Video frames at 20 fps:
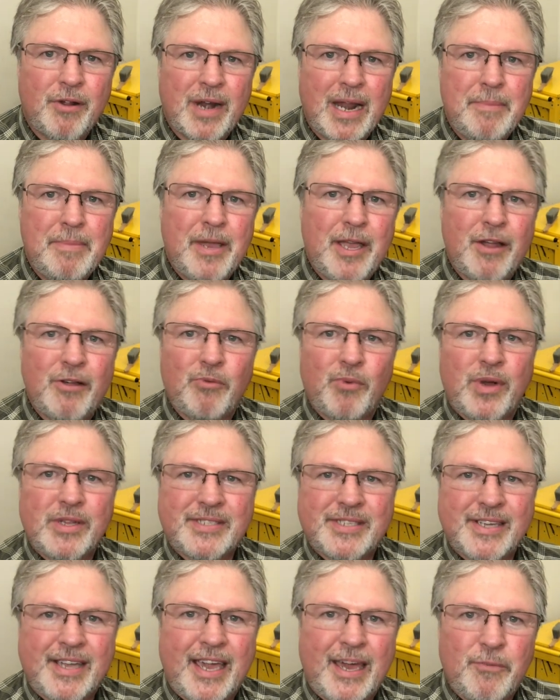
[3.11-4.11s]
and I'm here
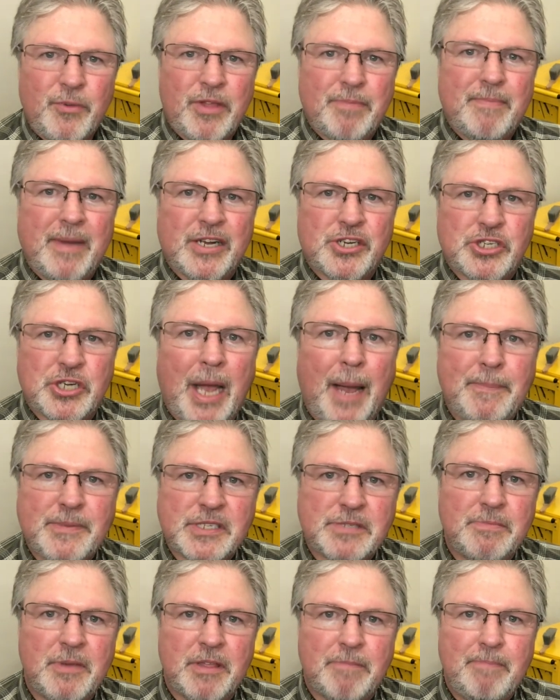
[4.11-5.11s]
once again with my
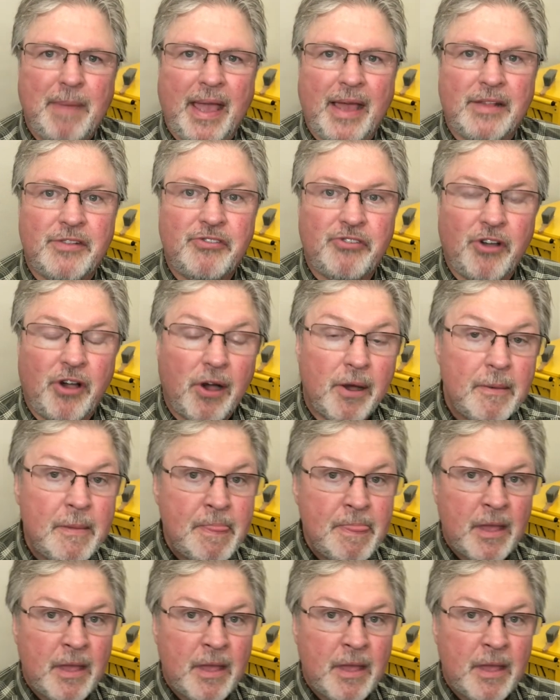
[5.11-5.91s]
Shopsmith Bandsaw,